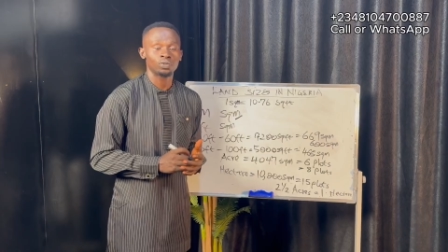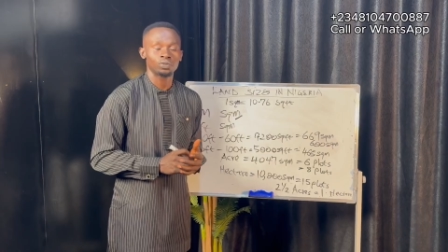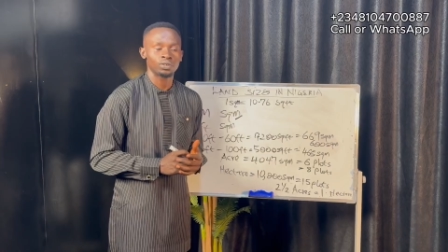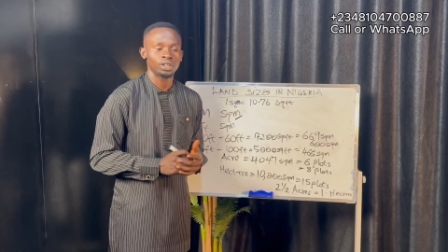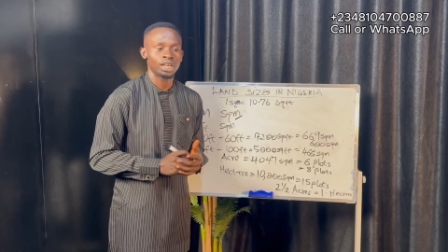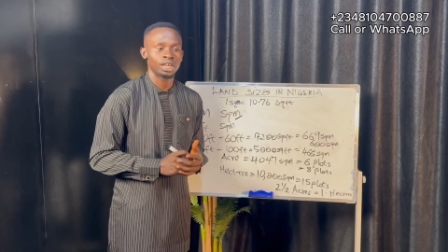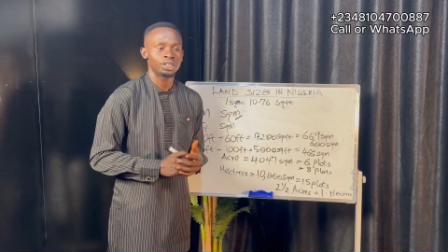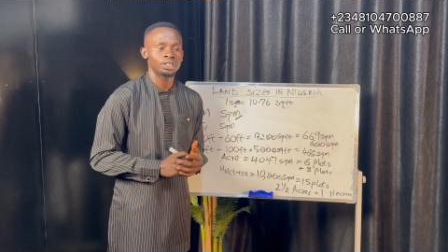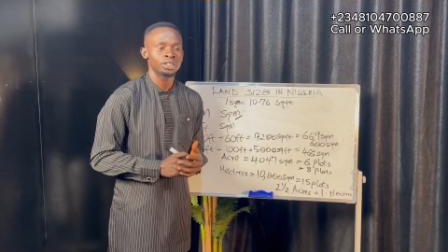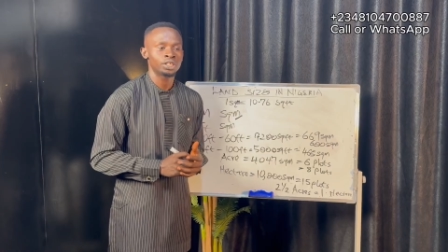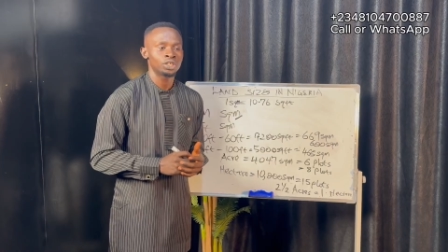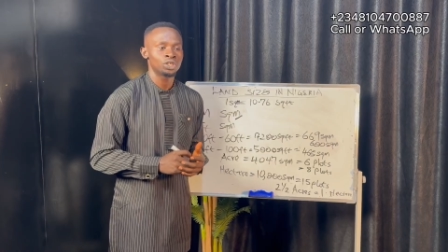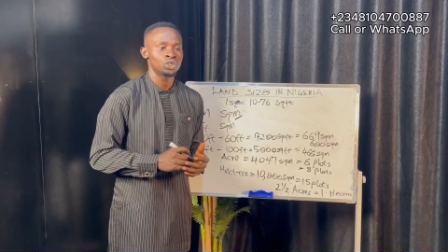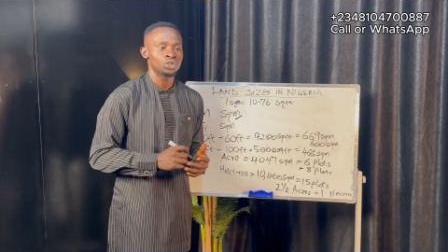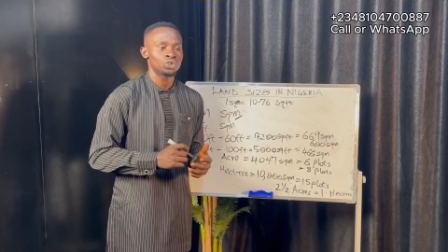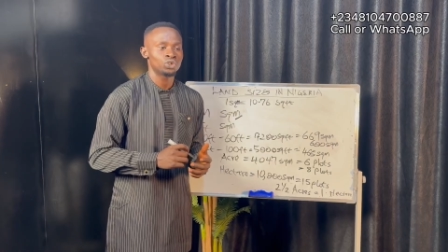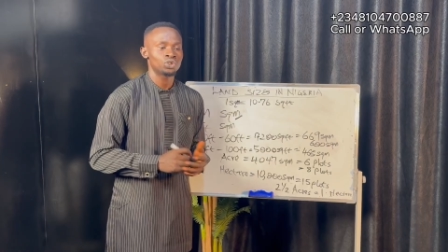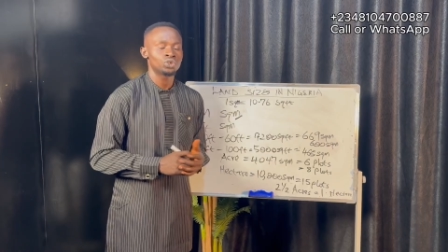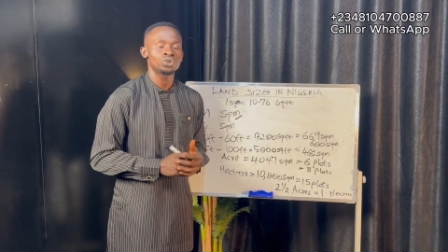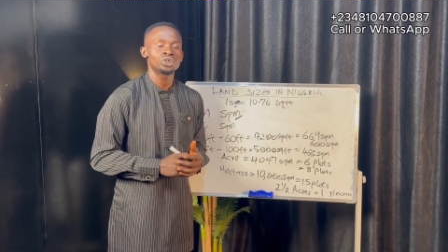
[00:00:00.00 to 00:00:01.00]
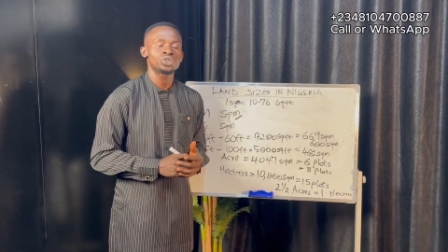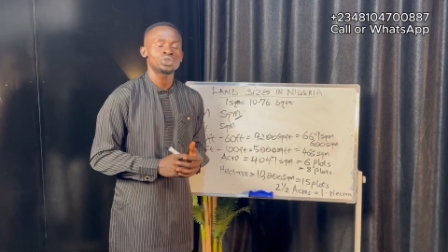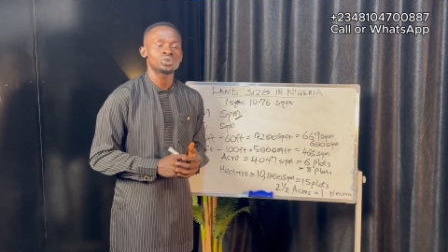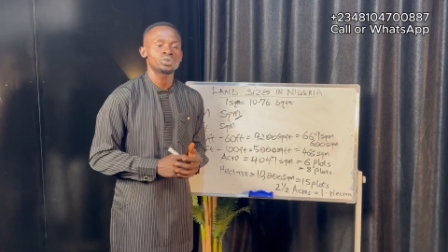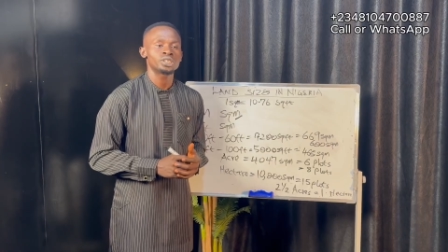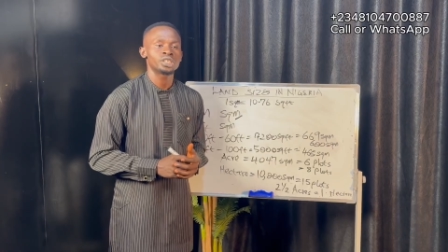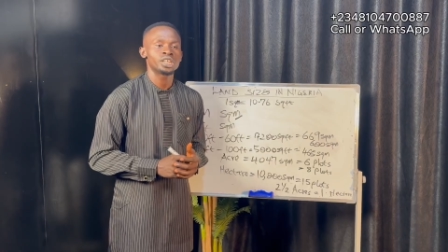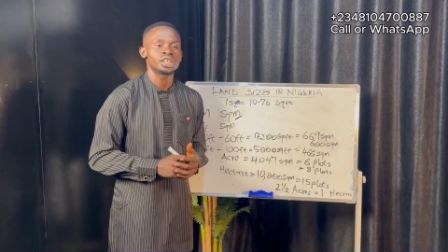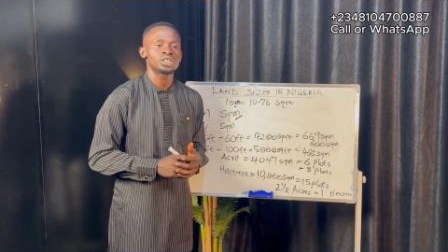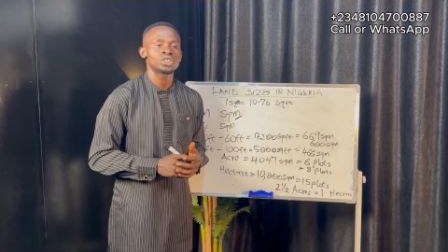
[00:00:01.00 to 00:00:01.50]
of land, you're going
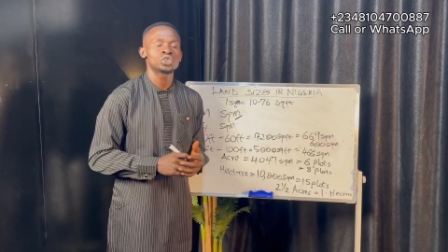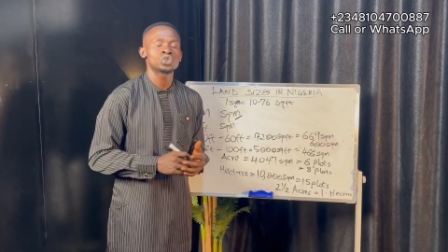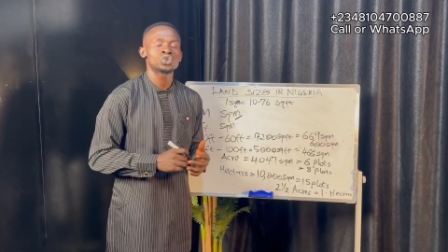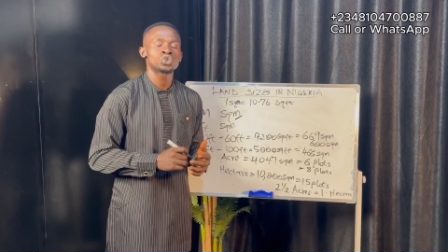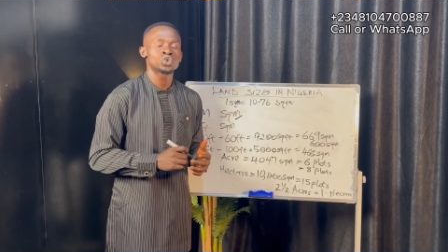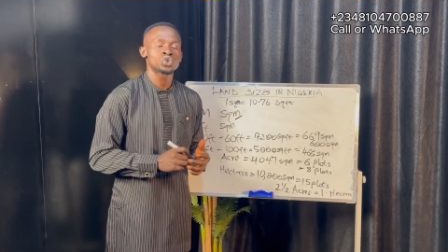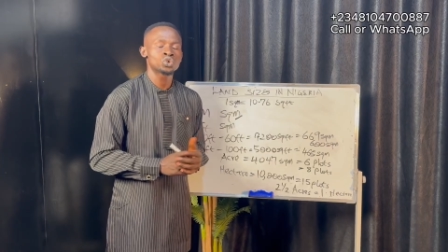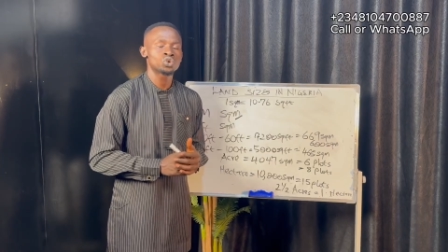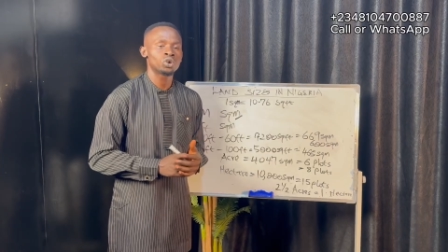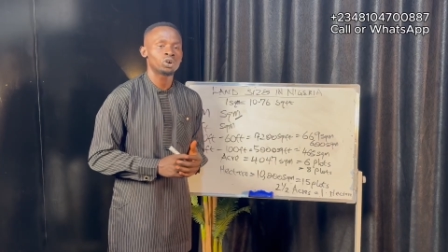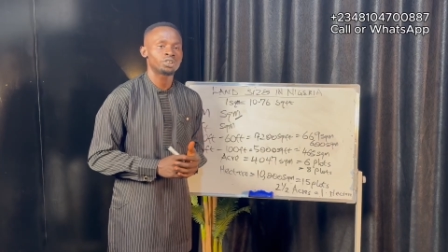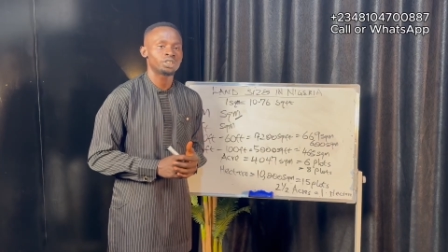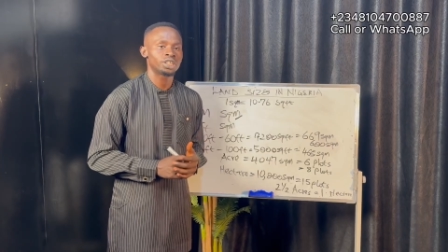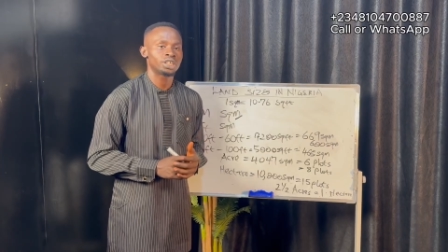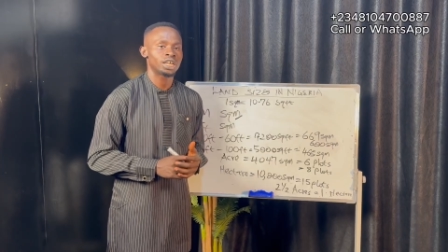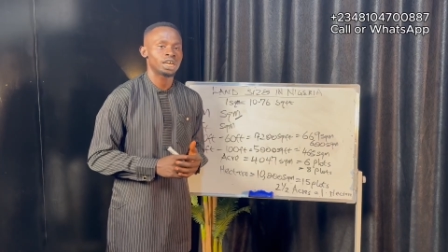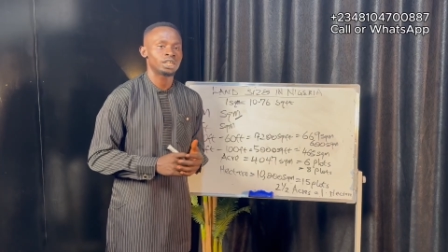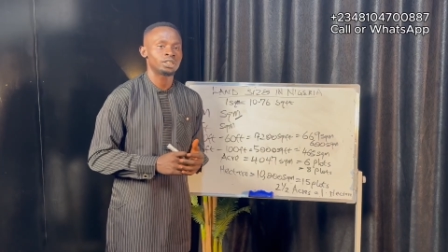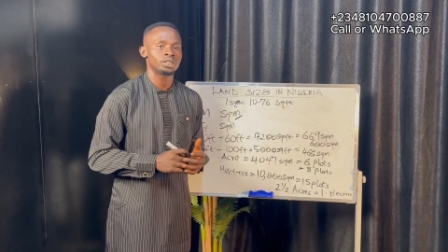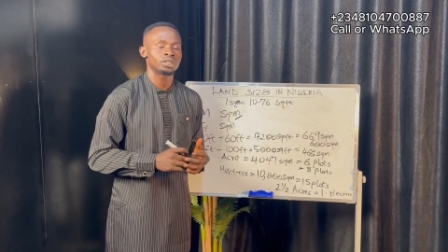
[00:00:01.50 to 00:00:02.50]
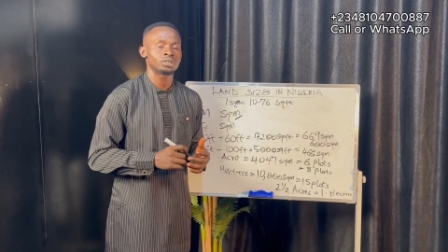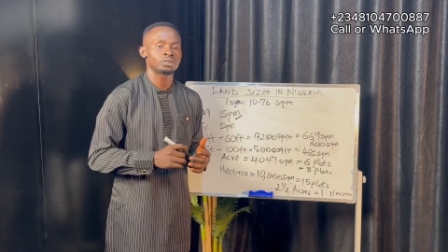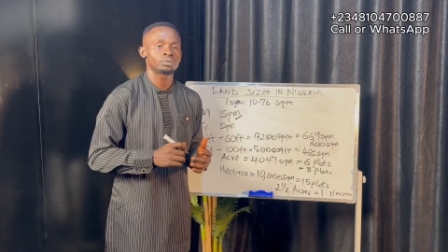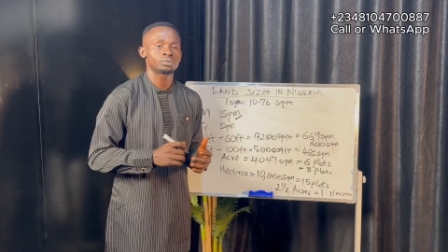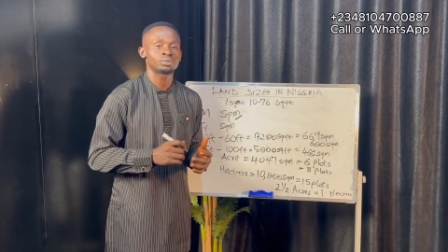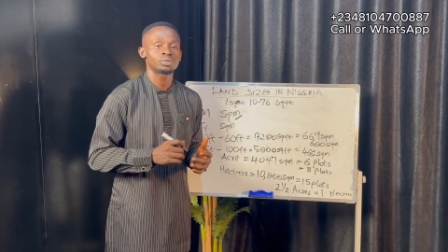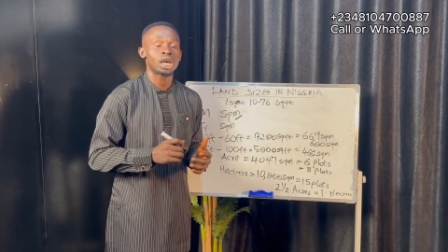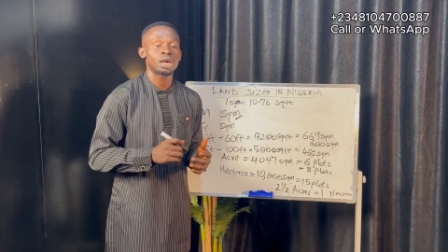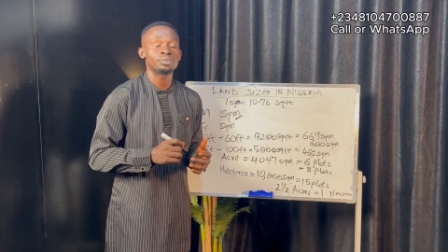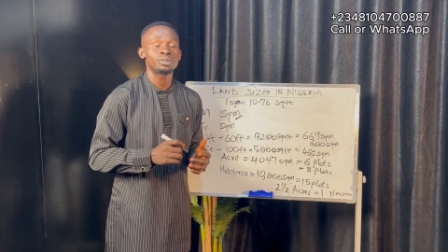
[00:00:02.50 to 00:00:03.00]
to get
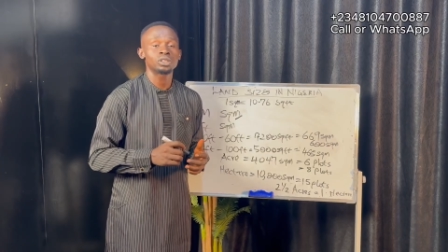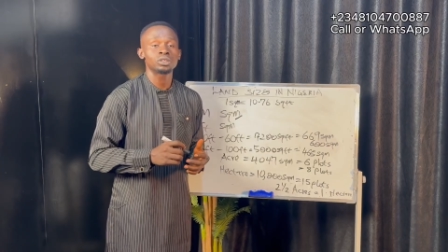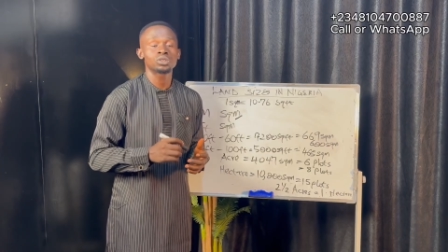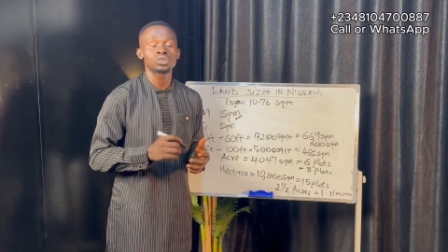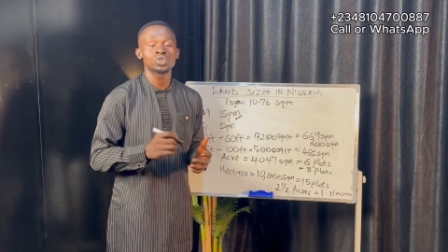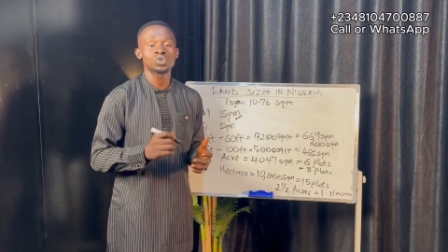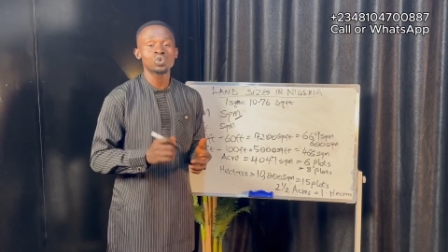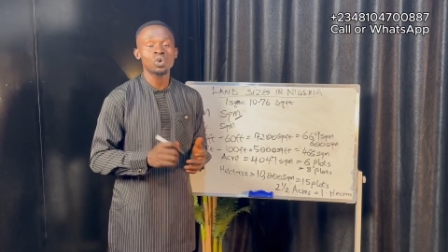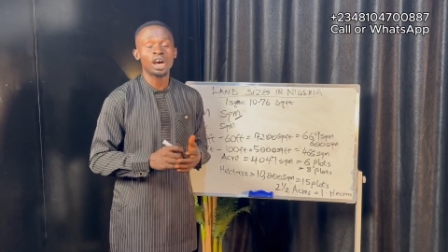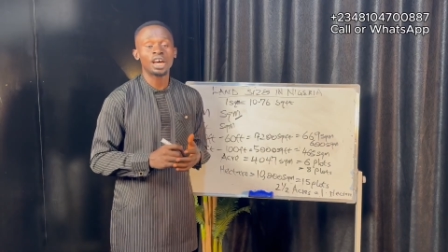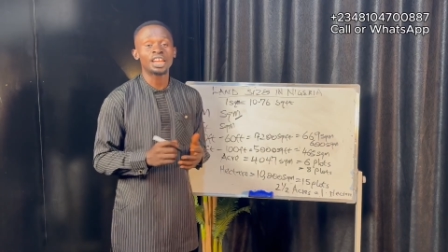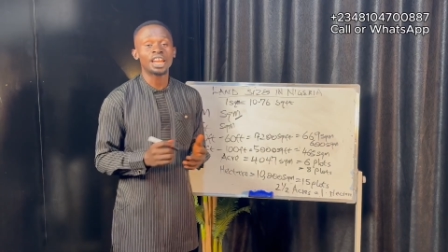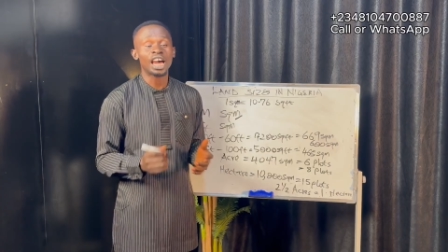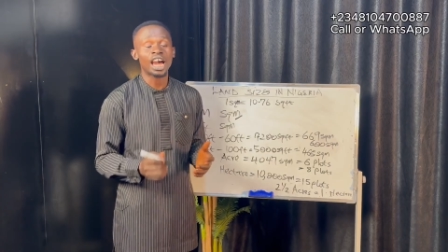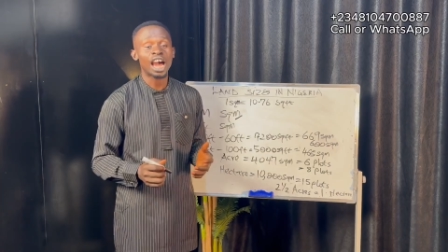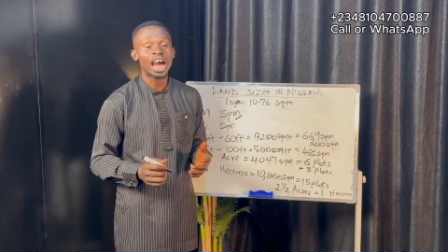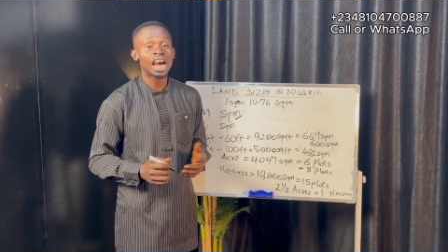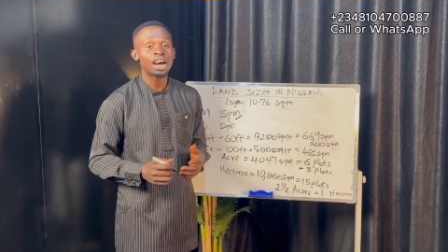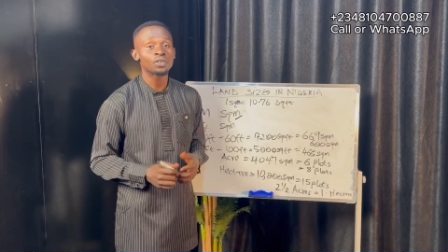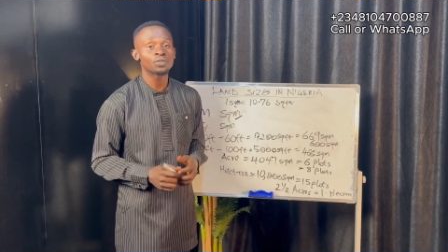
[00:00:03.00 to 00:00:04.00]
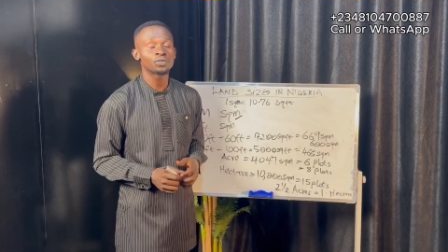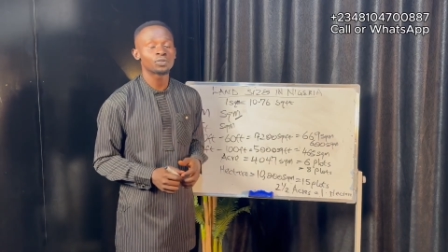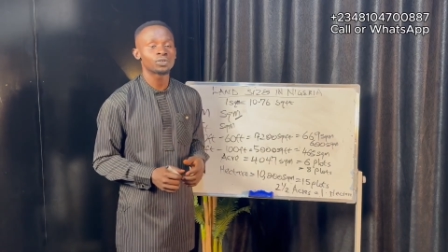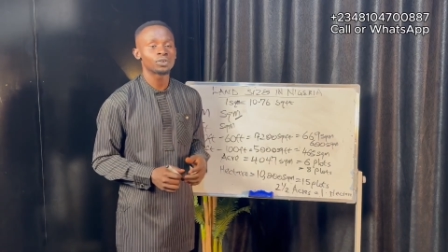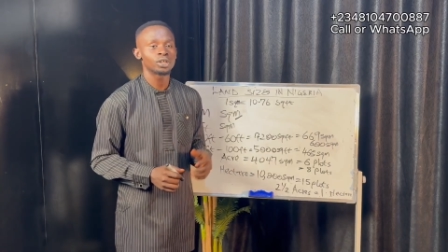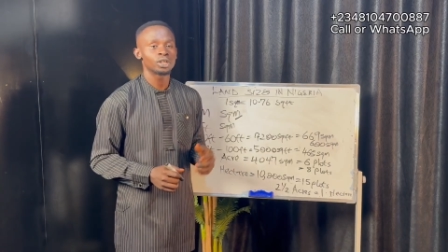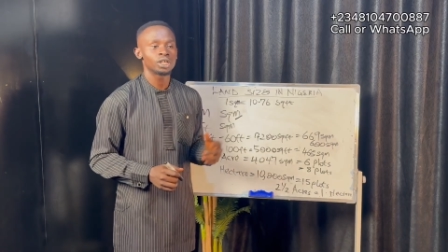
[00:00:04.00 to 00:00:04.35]
2.5